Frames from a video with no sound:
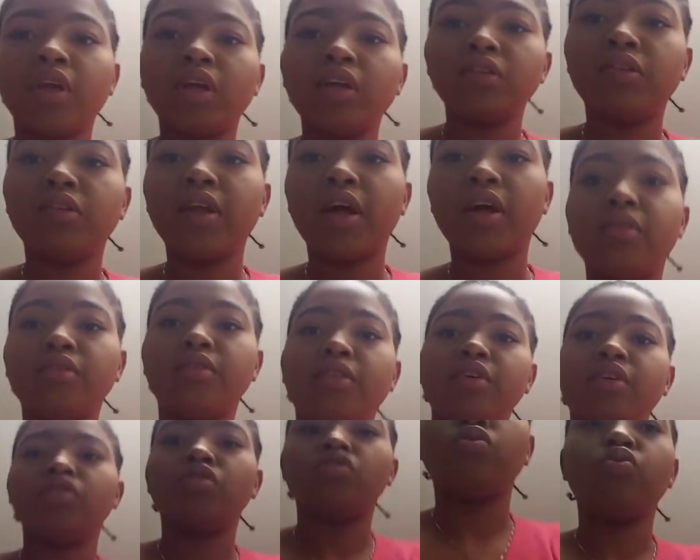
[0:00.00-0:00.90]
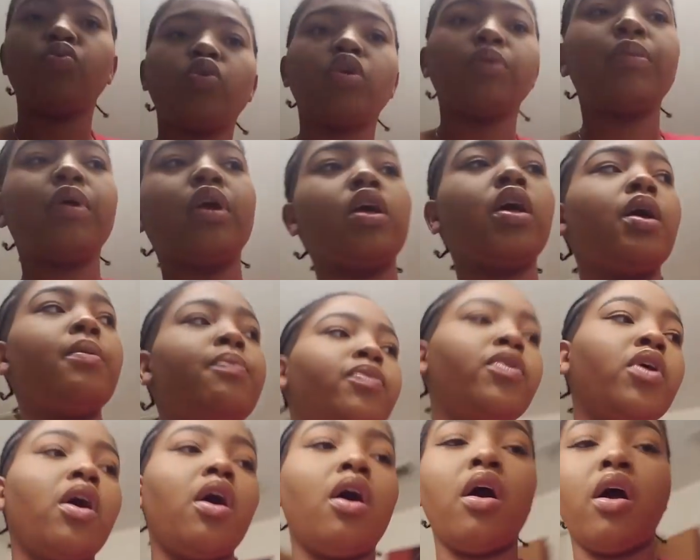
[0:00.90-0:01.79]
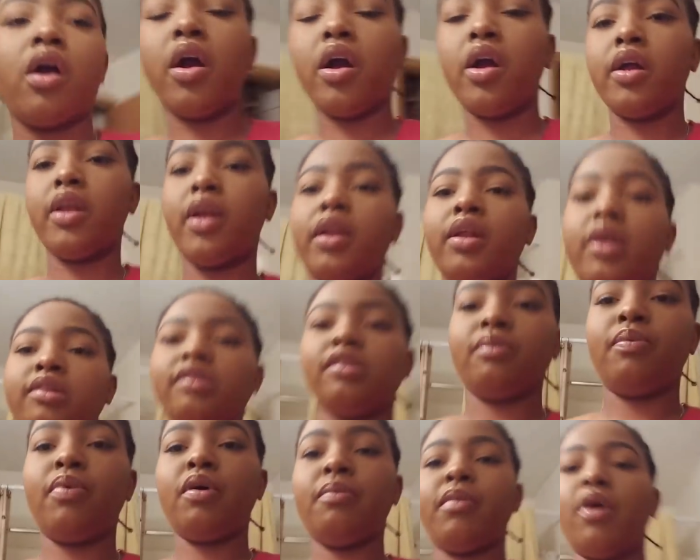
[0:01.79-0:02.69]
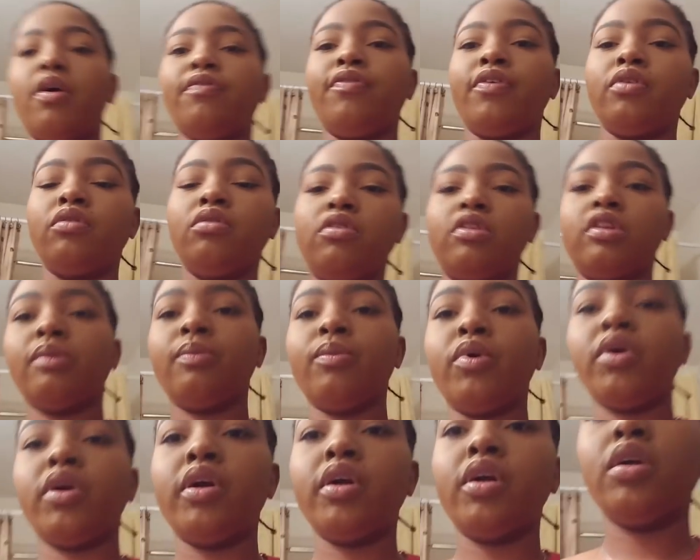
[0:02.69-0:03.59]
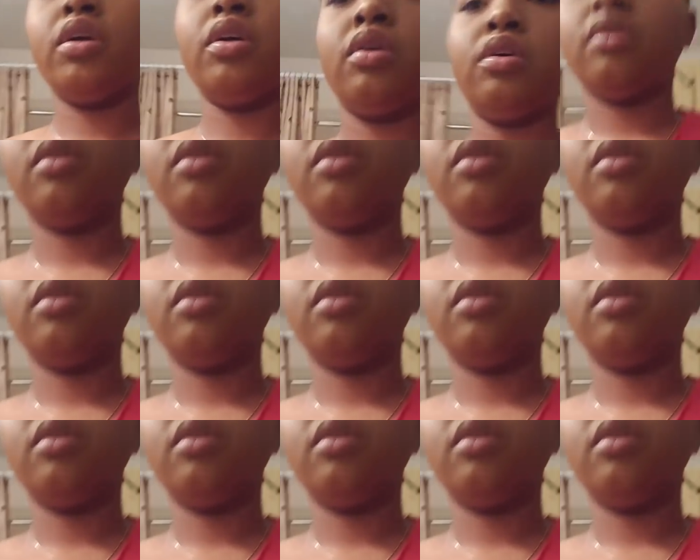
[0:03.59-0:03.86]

He's downstairs warming up the car and I need to put my phone somewhere.